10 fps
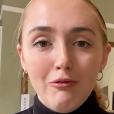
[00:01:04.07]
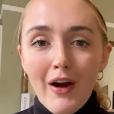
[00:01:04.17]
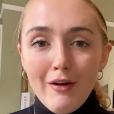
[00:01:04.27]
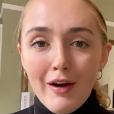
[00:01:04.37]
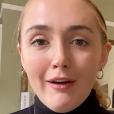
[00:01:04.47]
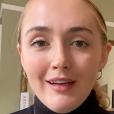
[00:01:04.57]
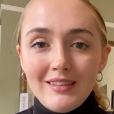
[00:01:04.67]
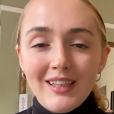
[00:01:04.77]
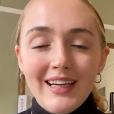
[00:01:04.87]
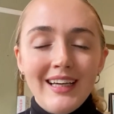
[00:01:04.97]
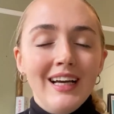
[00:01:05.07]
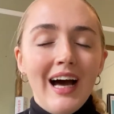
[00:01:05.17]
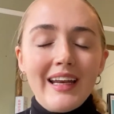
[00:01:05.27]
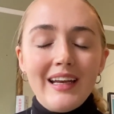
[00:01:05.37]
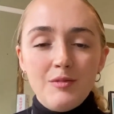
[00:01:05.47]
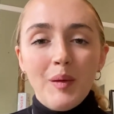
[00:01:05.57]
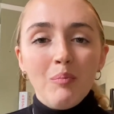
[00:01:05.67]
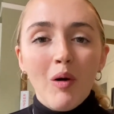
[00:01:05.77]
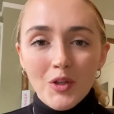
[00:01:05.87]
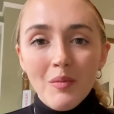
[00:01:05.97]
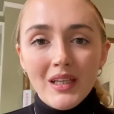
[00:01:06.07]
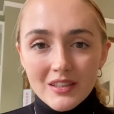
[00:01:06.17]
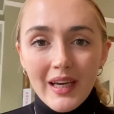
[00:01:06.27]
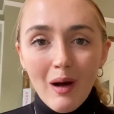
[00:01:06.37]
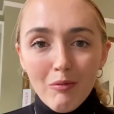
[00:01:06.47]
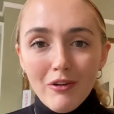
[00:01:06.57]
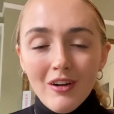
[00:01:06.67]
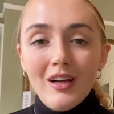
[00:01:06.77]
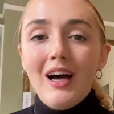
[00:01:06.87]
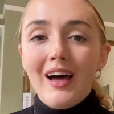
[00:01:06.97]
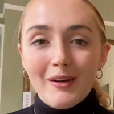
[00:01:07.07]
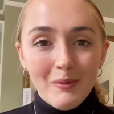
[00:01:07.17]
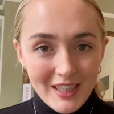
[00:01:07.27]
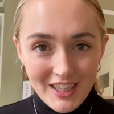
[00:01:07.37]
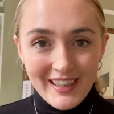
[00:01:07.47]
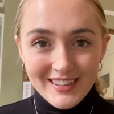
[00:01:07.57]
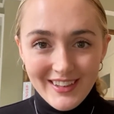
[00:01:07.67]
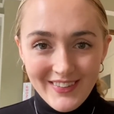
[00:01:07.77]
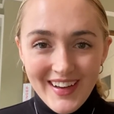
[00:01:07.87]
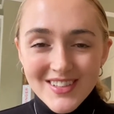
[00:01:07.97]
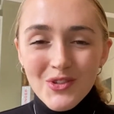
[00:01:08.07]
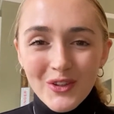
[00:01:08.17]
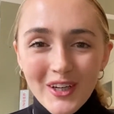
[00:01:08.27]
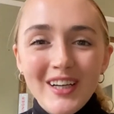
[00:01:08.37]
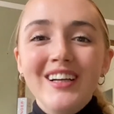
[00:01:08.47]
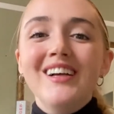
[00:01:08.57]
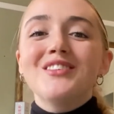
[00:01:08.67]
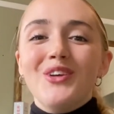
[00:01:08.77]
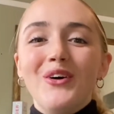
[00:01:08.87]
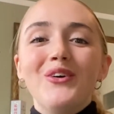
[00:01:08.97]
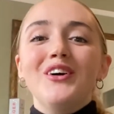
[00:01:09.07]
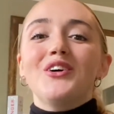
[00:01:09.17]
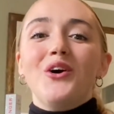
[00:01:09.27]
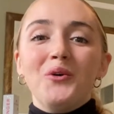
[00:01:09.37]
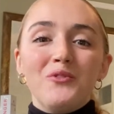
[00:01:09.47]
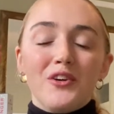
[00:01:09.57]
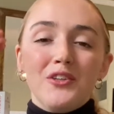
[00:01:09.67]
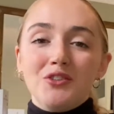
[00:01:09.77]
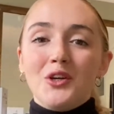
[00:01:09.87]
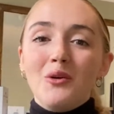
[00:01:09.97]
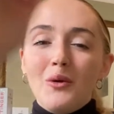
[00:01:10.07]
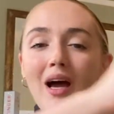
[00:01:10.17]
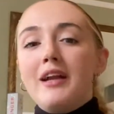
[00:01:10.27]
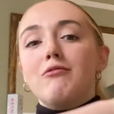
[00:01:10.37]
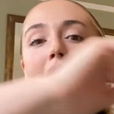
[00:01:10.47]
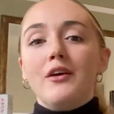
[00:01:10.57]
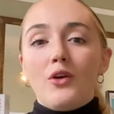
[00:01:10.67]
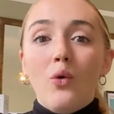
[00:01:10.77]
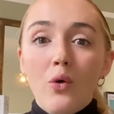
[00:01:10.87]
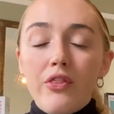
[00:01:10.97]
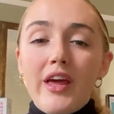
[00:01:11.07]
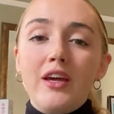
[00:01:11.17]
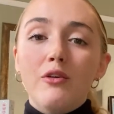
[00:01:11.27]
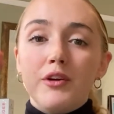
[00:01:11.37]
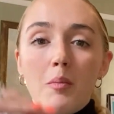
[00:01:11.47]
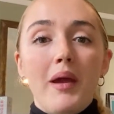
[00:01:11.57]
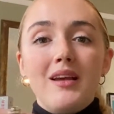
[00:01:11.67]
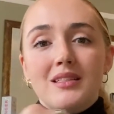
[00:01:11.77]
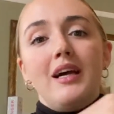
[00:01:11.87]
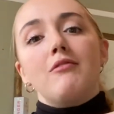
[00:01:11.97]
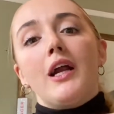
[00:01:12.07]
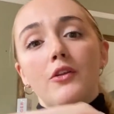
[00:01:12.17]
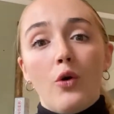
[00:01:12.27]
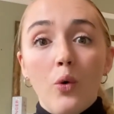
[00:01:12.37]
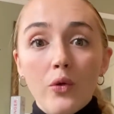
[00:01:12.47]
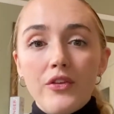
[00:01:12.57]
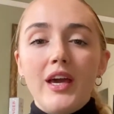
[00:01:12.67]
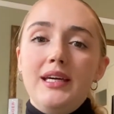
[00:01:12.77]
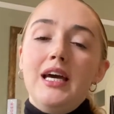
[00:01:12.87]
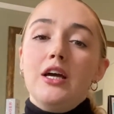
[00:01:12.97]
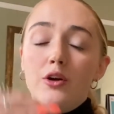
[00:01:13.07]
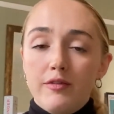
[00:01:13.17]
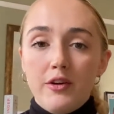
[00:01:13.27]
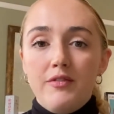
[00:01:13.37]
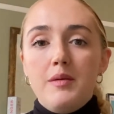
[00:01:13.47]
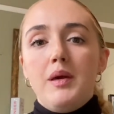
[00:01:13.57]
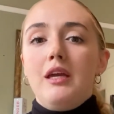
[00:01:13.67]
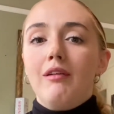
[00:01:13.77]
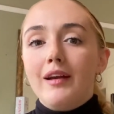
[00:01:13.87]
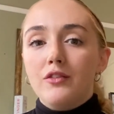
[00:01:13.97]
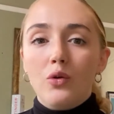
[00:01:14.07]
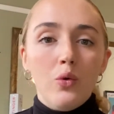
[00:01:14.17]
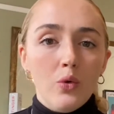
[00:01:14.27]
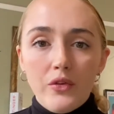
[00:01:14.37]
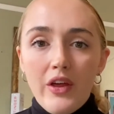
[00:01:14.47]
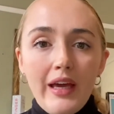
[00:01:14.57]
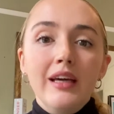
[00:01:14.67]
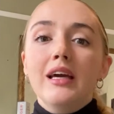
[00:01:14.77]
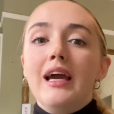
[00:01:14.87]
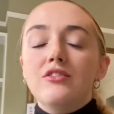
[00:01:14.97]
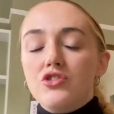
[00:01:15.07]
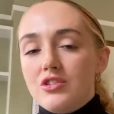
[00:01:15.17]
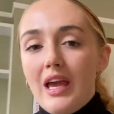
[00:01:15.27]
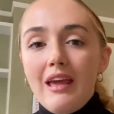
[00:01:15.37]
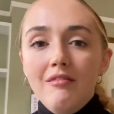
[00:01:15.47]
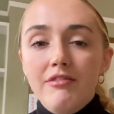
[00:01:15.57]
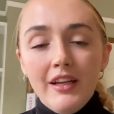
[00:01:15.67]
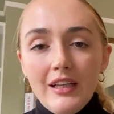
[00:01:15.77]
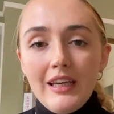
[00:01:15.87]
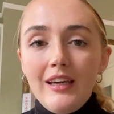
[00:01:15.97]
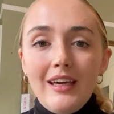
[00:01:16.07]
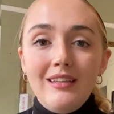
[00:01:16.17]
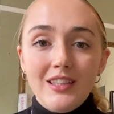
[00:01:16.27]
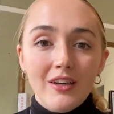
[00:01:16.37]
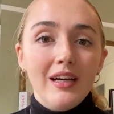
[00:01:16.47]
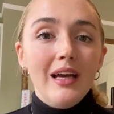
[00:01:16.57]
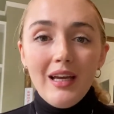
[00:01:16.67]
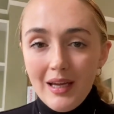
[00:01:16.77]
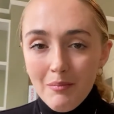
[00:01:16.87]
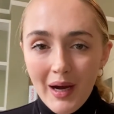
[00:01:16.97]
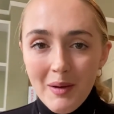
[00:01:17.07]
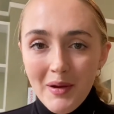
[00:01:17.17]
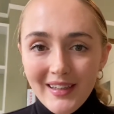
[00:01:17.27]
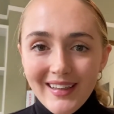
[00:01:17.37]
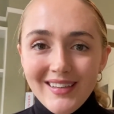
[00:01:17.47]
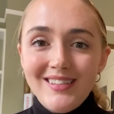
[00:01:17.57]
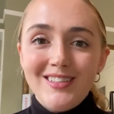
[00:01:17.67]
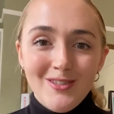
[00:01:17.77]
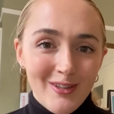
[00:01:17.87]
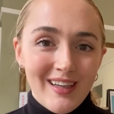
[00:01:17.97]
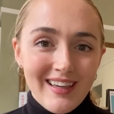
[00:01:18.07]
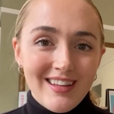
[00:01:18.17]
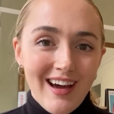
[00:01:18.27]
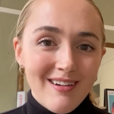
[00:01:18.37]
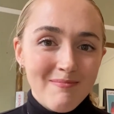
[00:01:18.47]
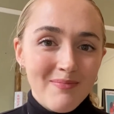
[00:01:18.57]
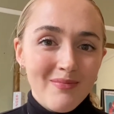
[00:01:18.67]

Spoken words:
very, very recently, and it has been monumentally helpful, and I wish I had done that sooner. So go for your solo line, write out the whole thing. Go for your bass line, write out the whole thing. Go for your VP, write out the whole thing. It's just infinitely easier, in my opinion, to do it like that.